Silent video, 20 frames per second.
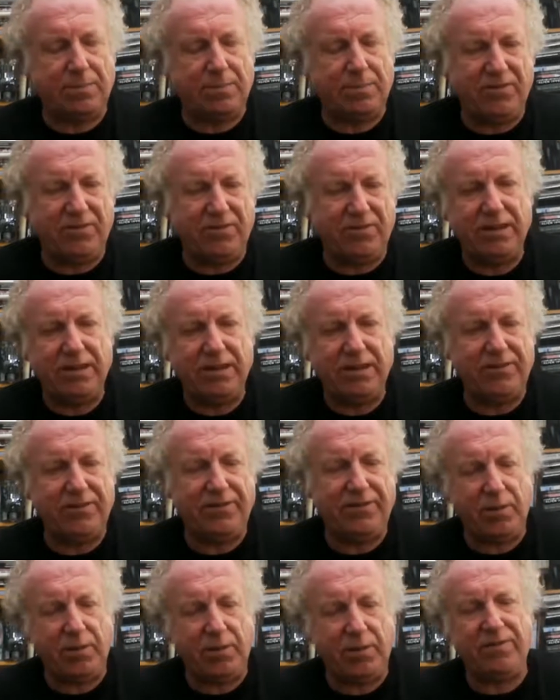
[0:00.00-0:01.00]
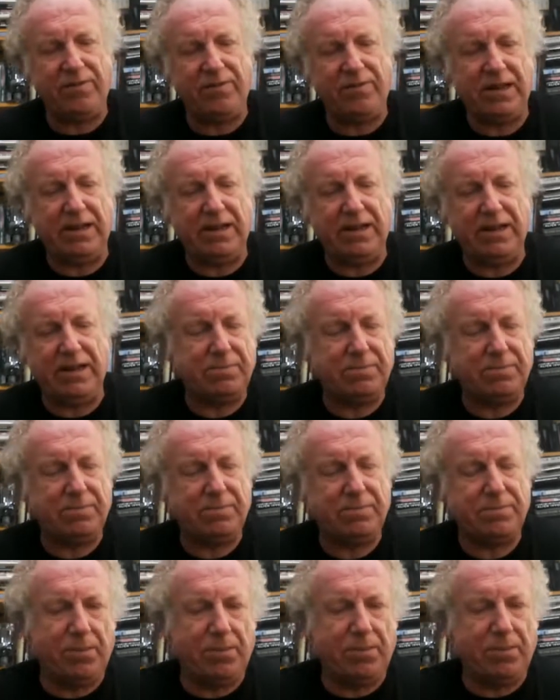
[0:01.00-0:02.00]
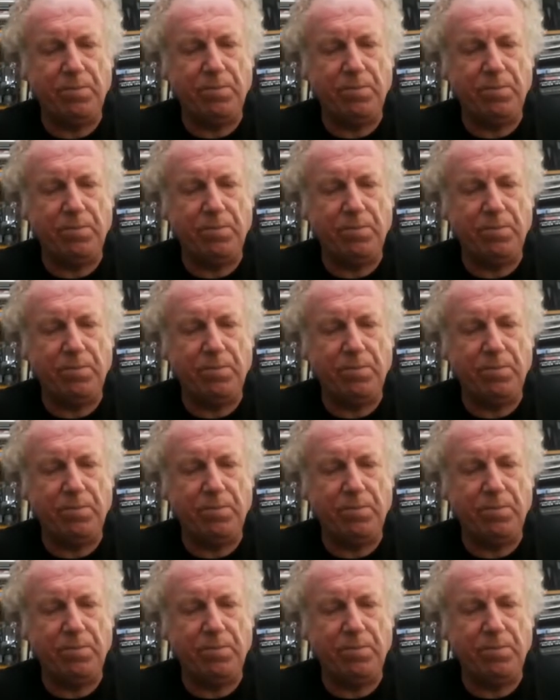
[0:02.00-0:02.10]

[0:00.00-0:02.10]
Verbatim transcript: of years, interviewing various people